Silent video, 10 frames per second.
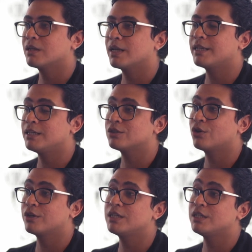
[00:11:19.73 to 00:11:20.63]
Like, he's
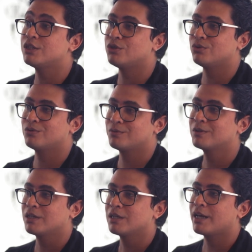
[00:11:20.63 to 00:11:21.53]
gonna teach you.
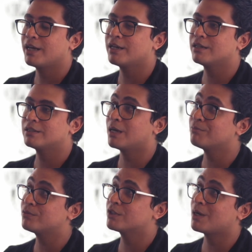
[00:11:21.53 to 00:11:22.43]
And
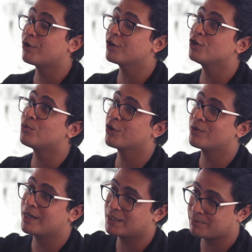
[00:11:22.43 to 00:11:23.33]
someone you want
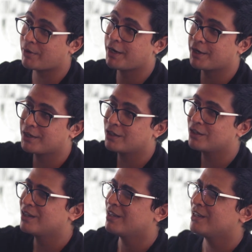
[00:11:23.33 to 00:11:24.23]
to aspire.
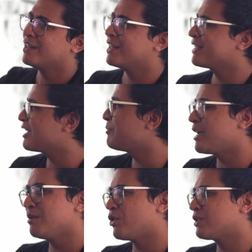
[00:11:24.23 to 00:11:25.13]
Like, there are
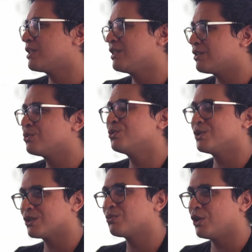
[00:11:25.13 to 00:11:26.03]
many bosses who
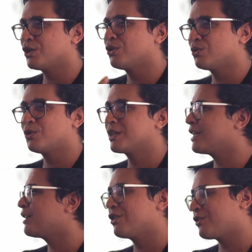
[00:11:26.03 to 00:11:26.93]
just want you to work.
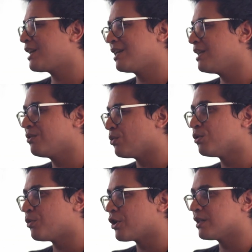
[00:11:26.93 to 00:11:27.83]
They're not really
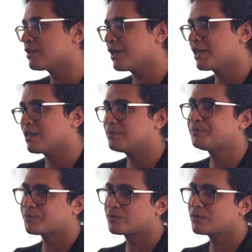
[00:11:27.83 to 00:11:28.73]
role models, right?
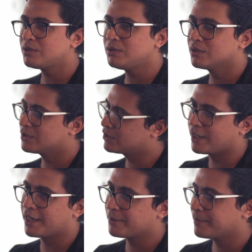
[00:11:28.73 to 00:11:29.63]
So
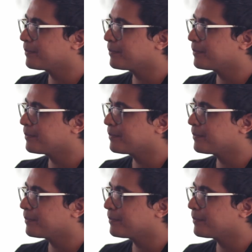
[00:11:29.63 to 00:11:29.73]
that.